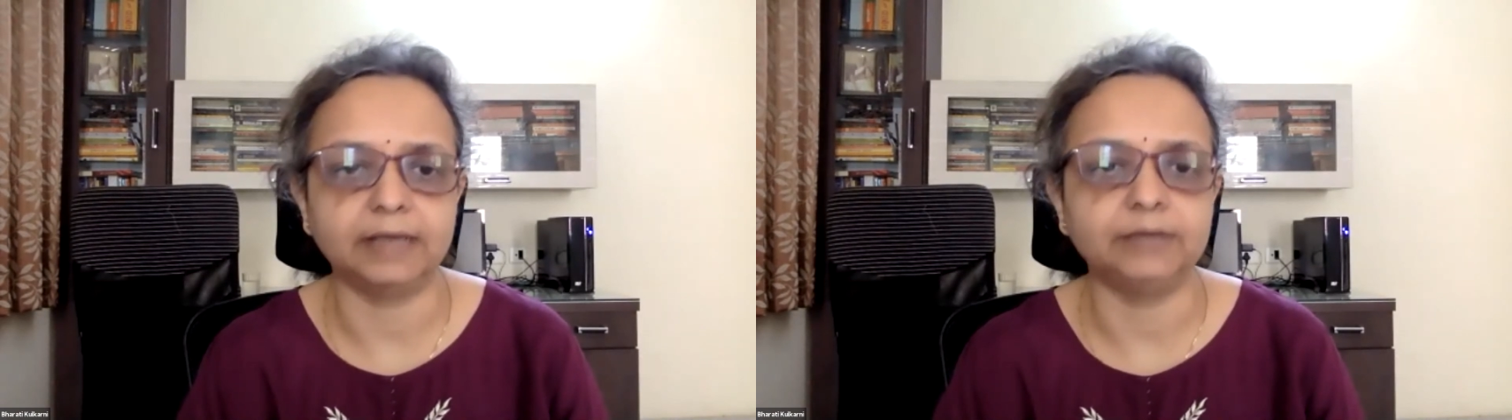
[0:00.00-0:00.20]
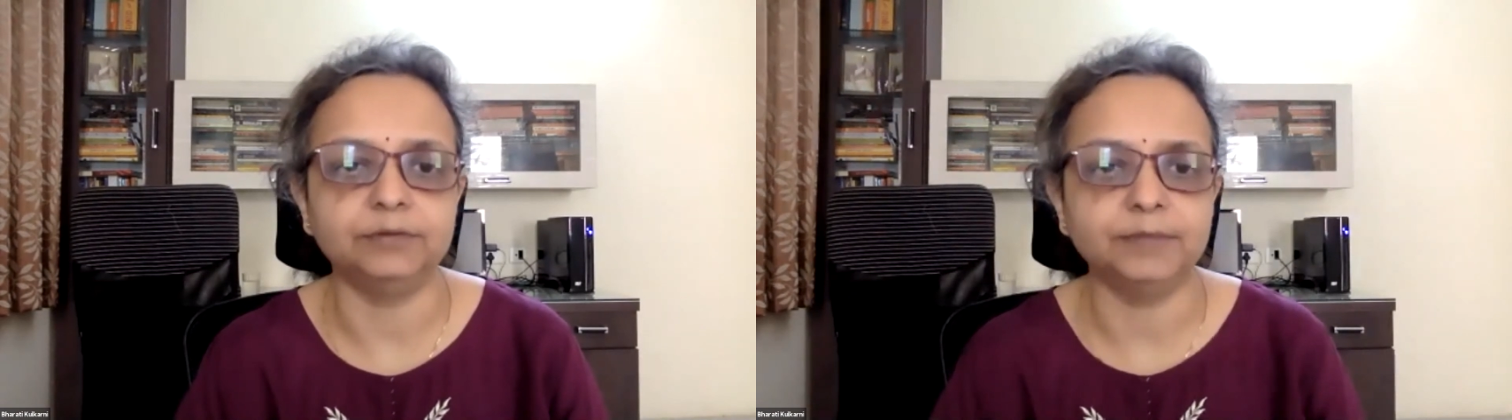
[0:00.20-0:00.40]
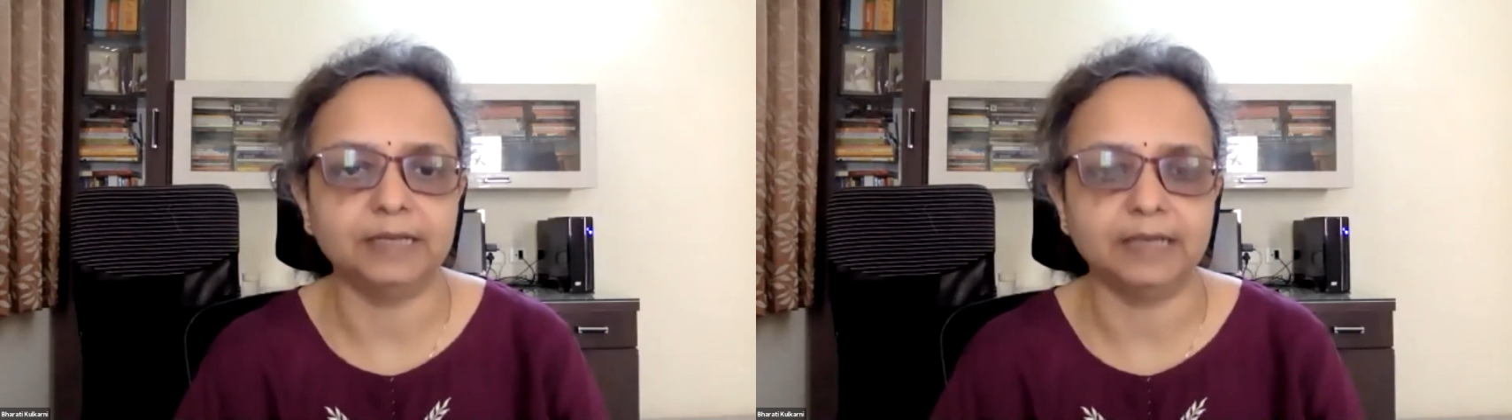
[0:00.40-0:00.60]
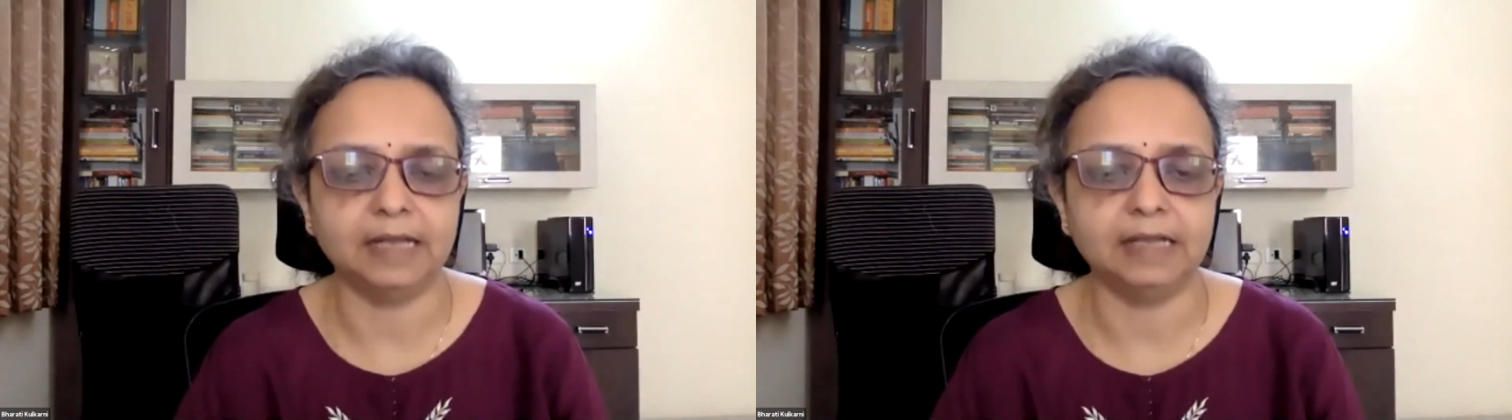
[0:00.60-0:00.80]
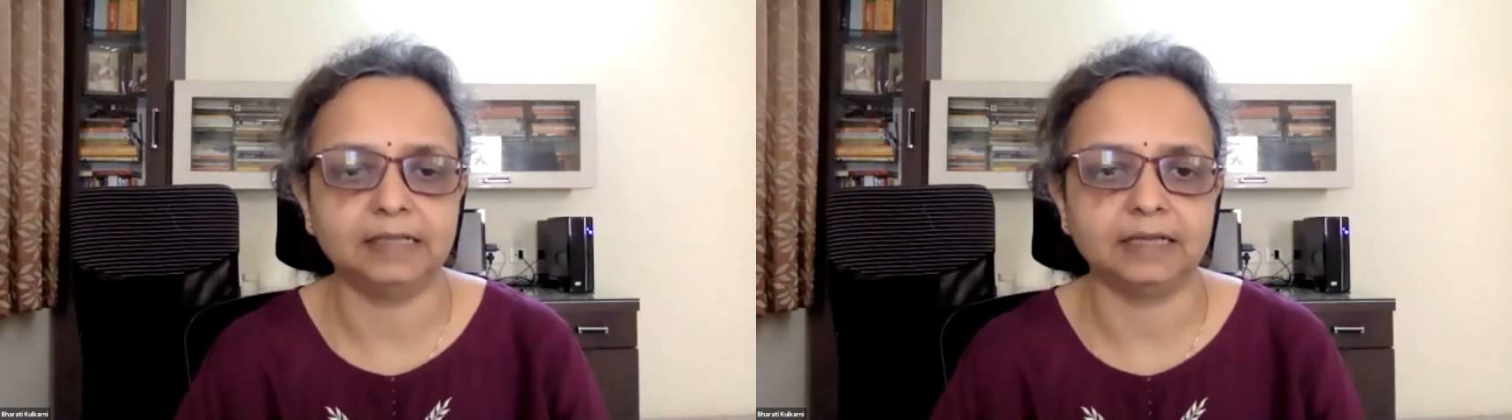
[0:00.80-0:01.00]
human
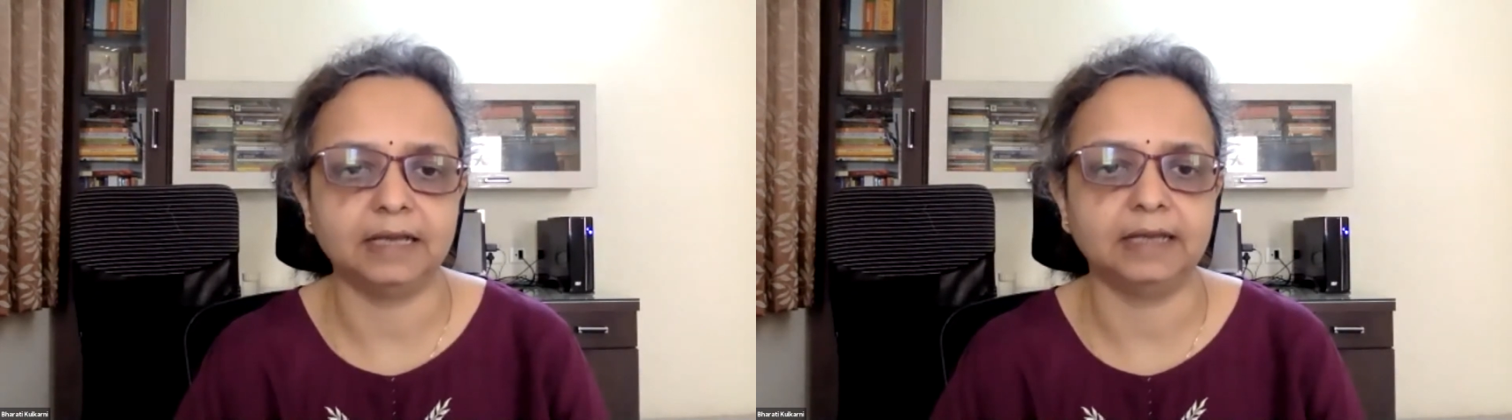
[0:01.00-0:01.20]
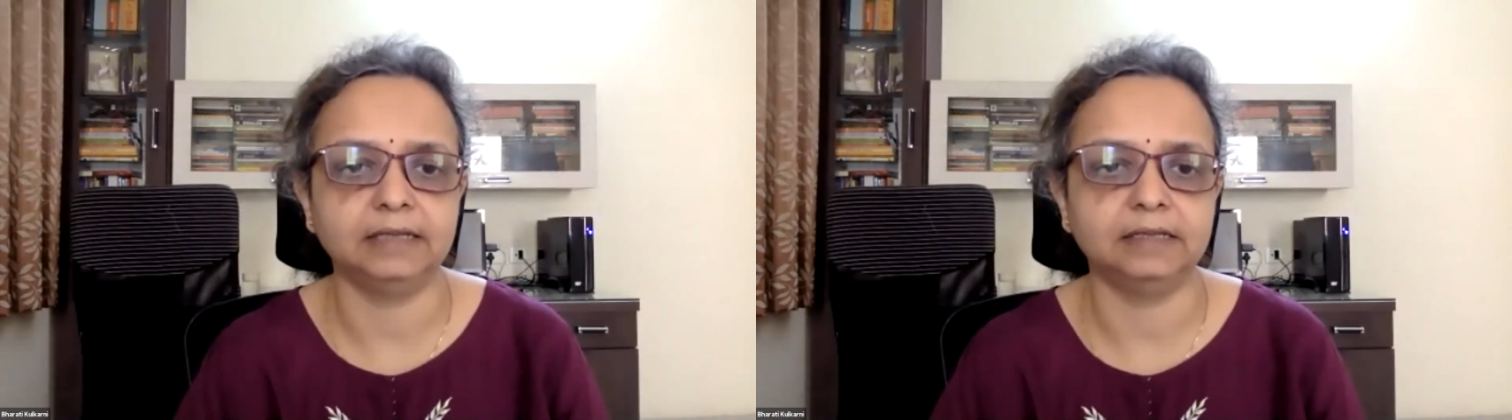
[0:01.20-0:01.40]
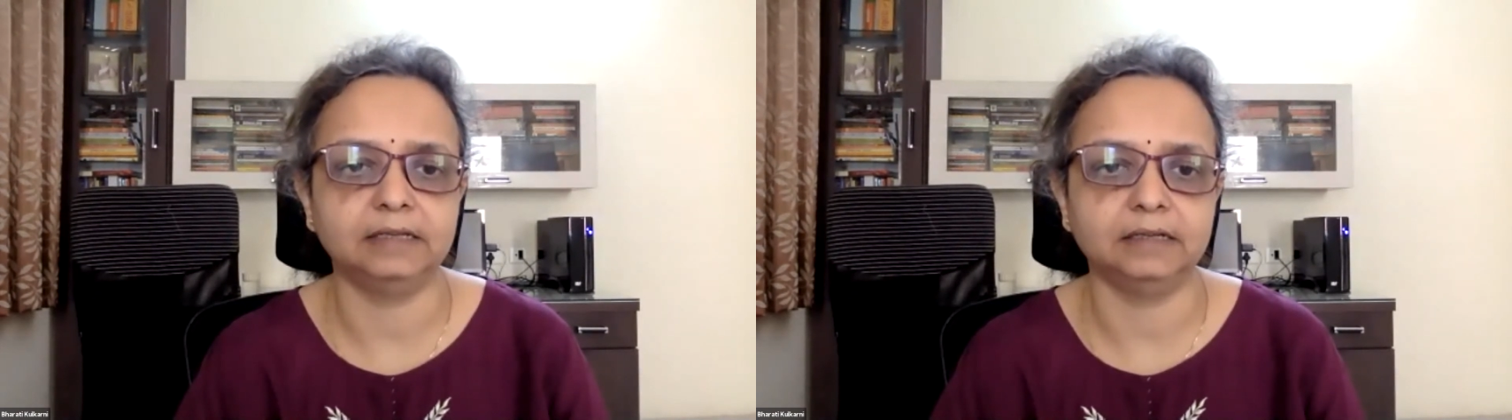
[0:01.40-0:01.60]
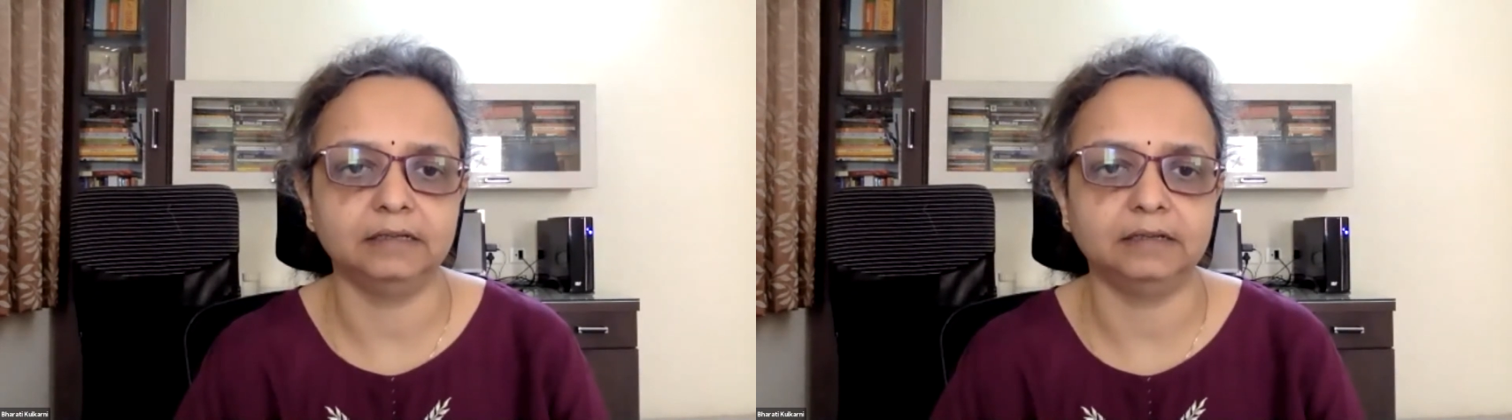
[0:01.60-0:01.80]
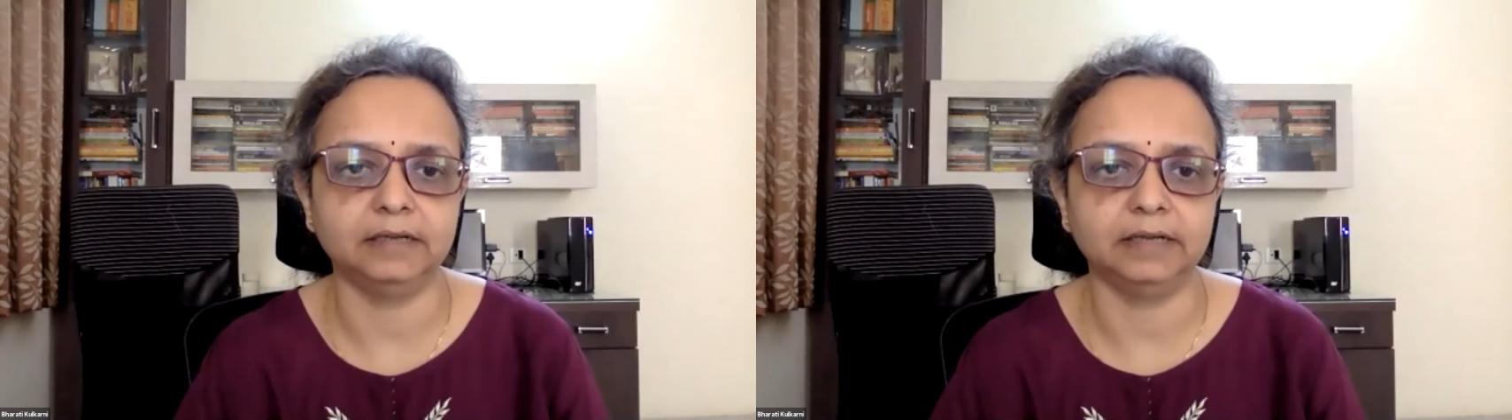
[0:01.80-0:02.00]
health, and
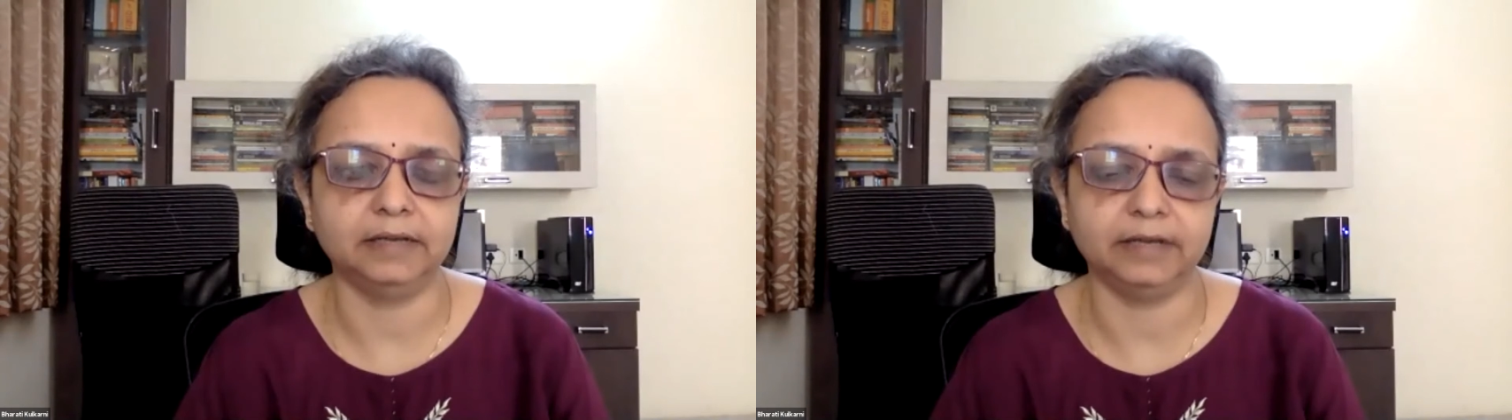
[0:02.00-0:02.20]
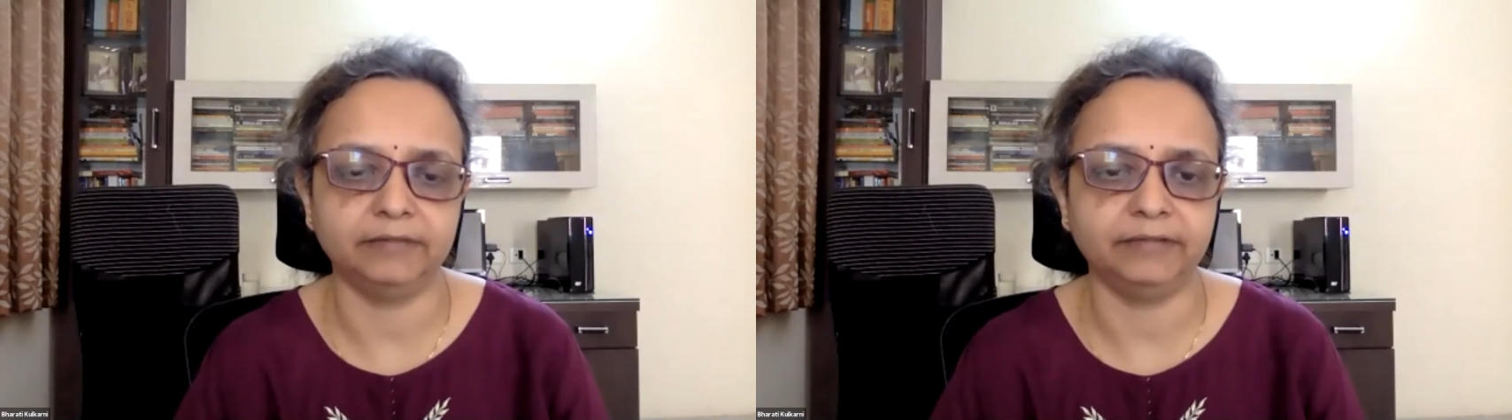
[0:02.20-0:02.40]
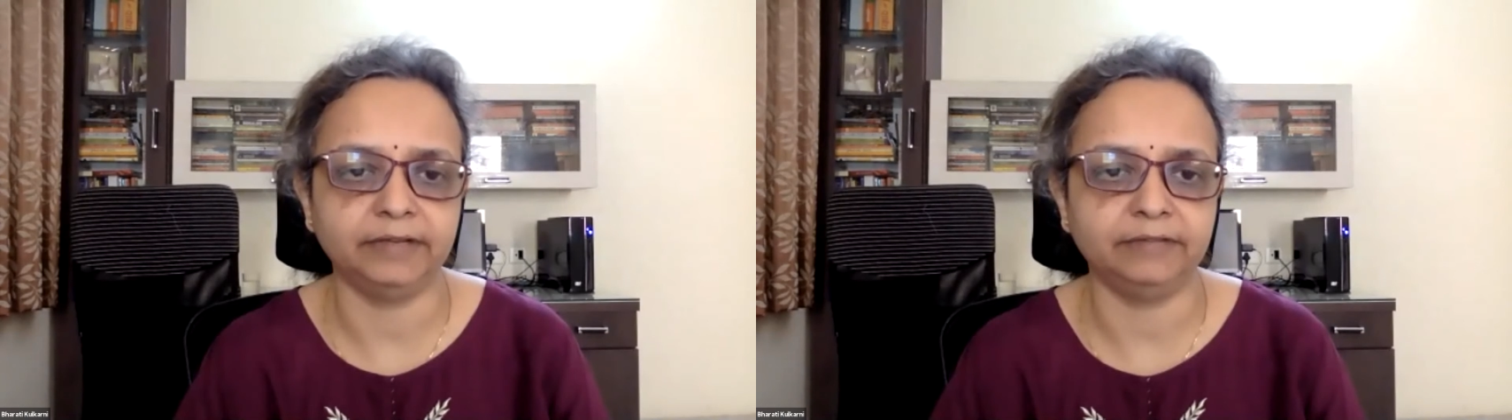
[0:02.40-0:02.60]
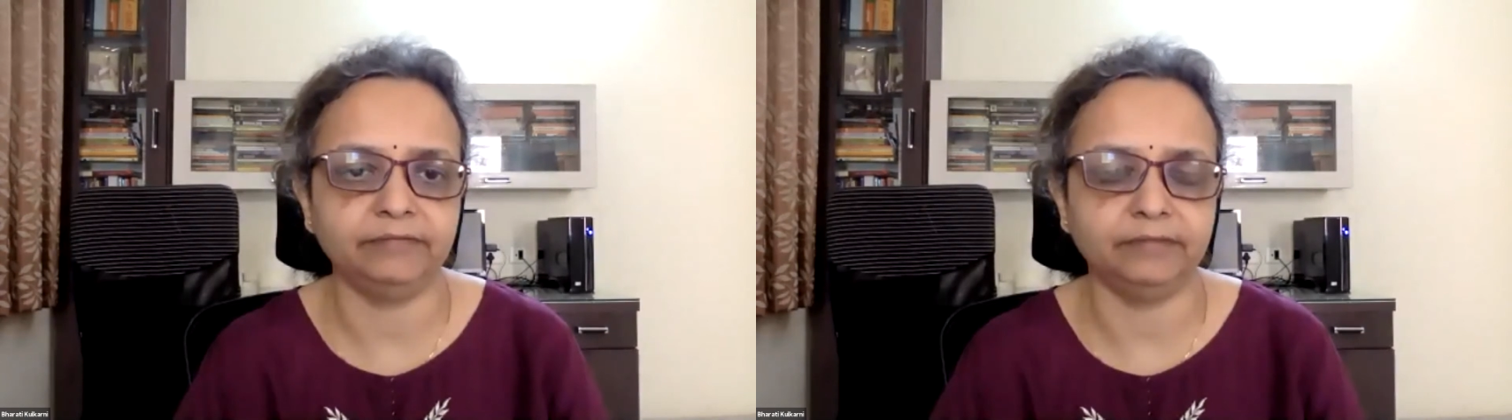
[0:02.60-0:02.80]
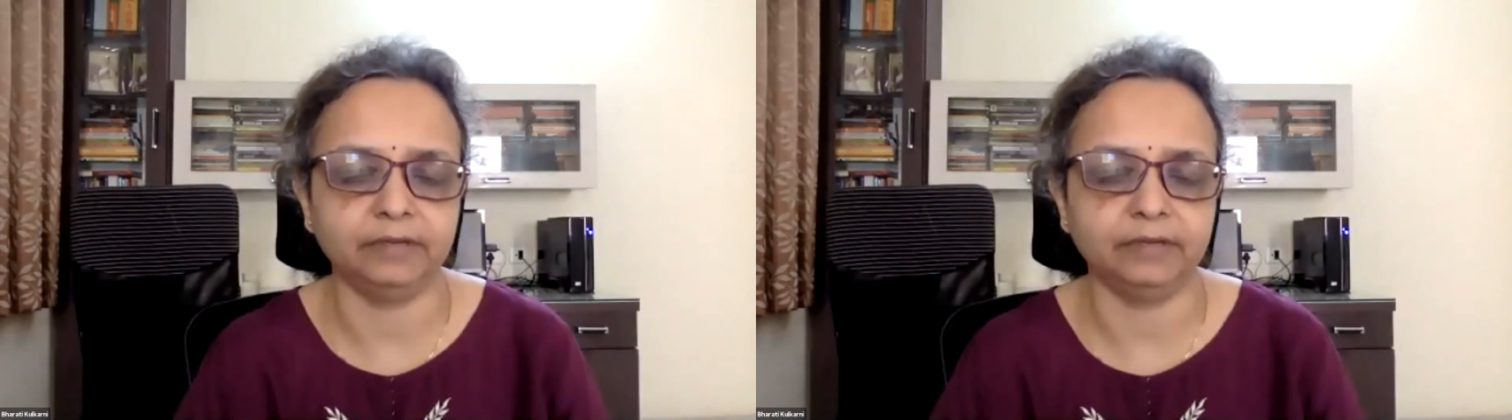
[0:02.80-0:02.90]
we